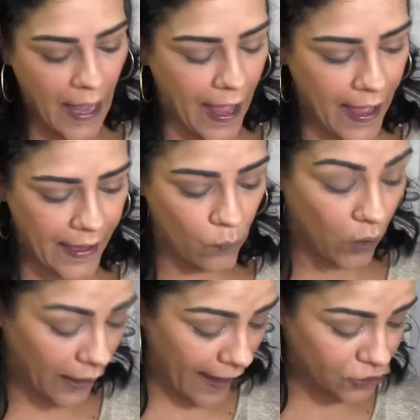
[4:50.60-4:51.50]
And
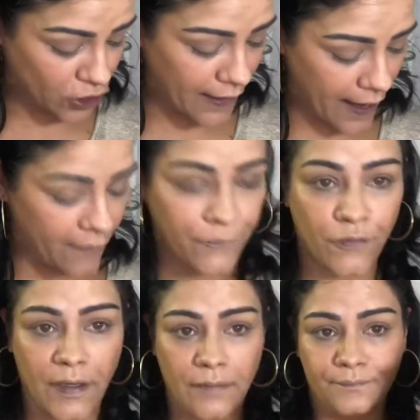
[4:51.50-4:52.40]
well, actually I have
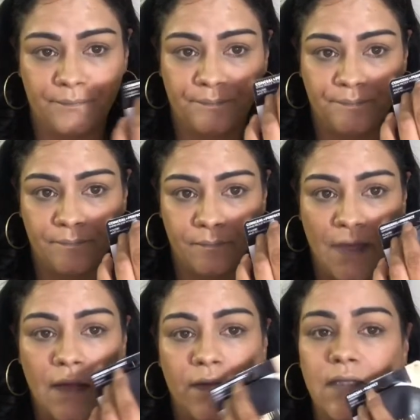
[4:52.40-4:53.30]
three.
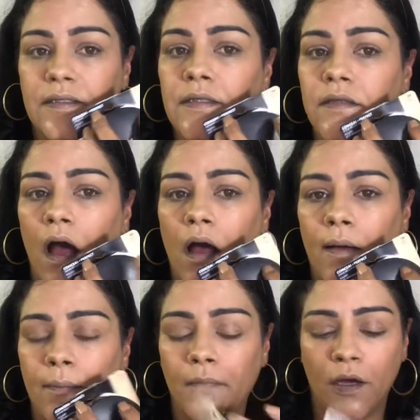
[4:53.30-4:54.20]
This is
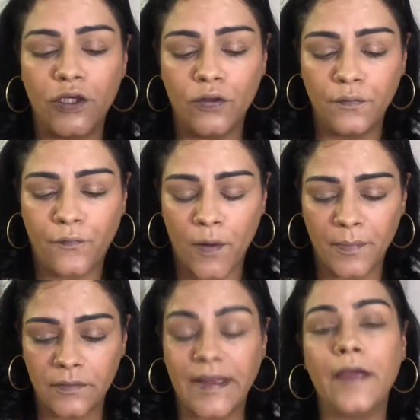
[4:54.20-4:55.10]
a new
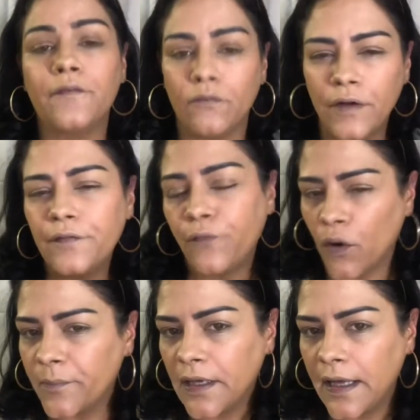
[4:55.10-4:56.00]
form. They've
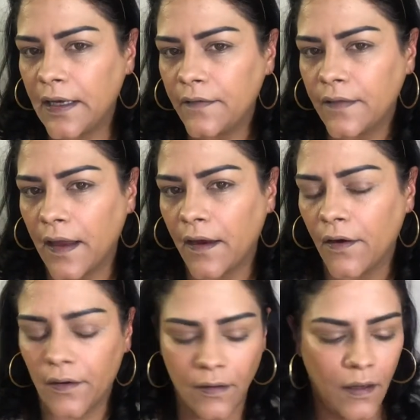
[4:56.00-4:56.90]
reformulated
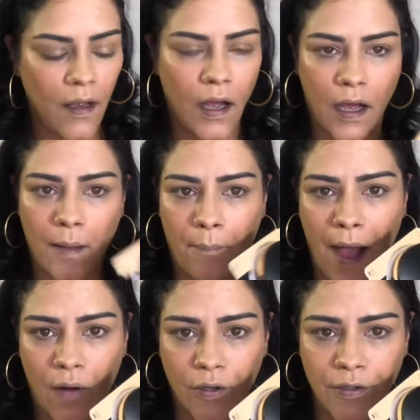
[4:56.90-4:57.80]
their
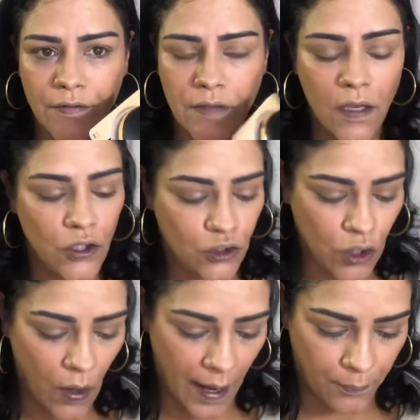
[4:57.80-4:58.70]
powders.
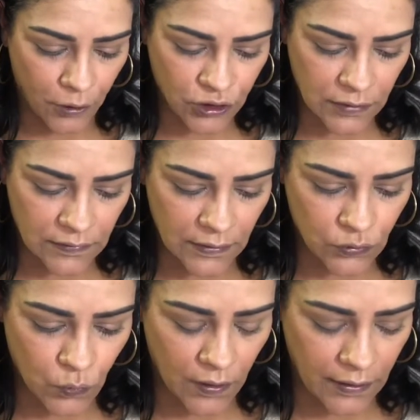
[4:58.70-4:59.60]
So I purchased
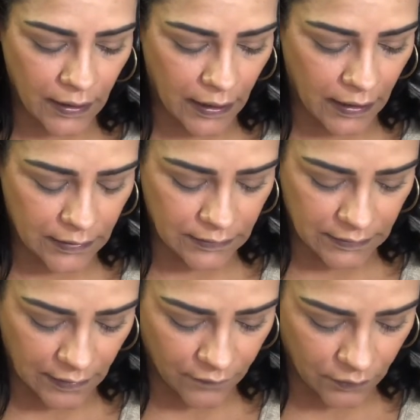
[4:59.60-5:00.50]
this one in
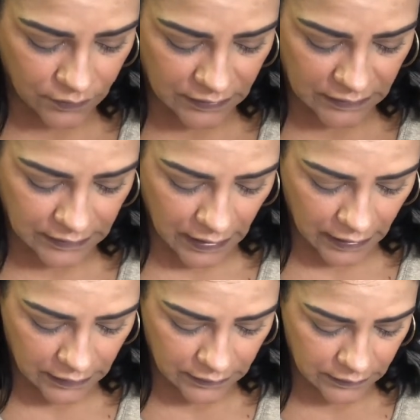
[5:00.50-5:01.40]

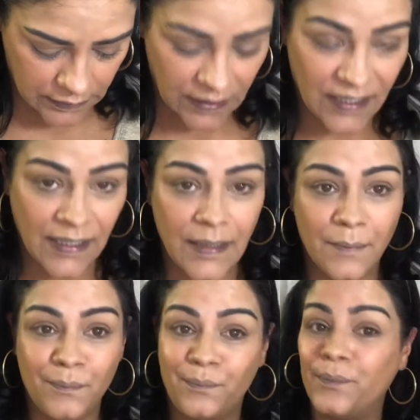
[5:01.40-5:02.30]
06
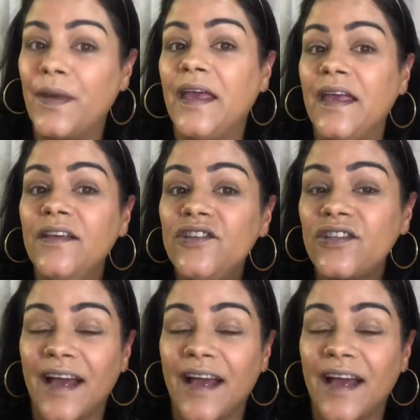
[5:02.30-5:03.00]
beige.